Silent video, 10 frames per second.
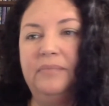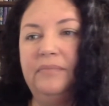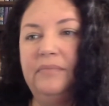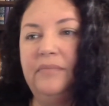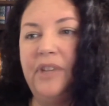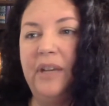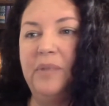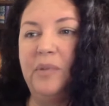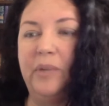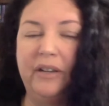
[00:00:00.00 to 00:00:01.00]
James
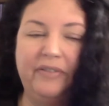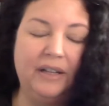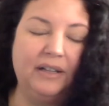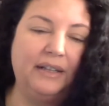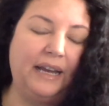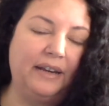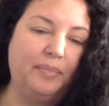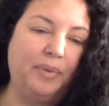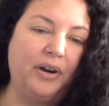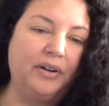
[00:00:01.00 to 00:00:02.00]
Obergefell had a
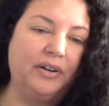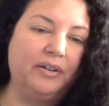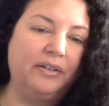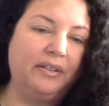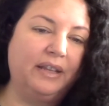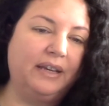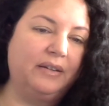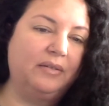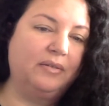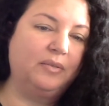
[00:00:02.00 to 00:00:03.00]
partner that
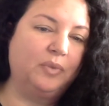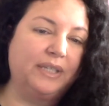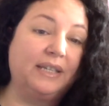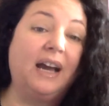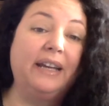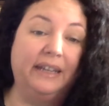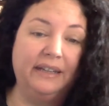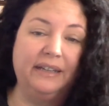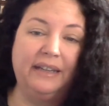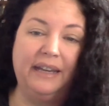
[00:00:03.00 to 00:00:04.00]
was
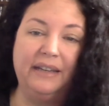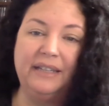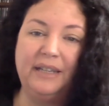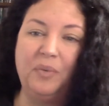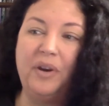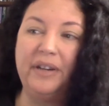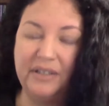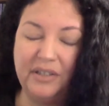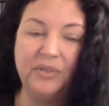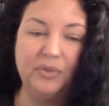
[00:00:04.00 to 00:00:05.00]
dying, and he wanted
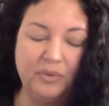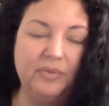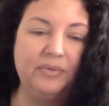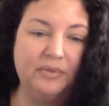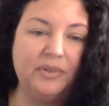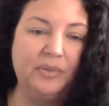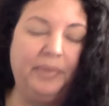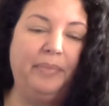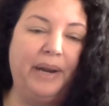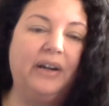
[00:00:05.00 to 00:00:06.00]
to be
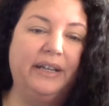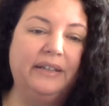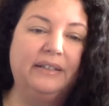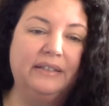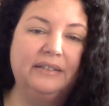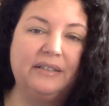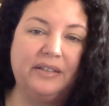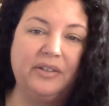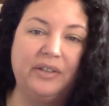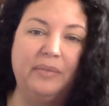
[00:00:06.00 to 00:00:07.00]
married
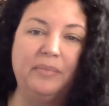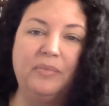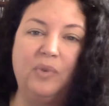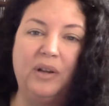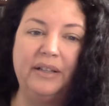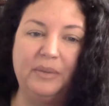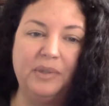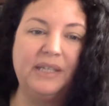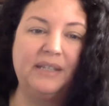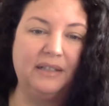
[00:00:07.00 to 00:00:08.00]
to him while he was
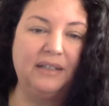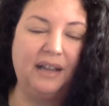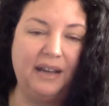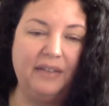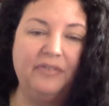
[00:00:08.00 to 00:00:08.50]
still alive.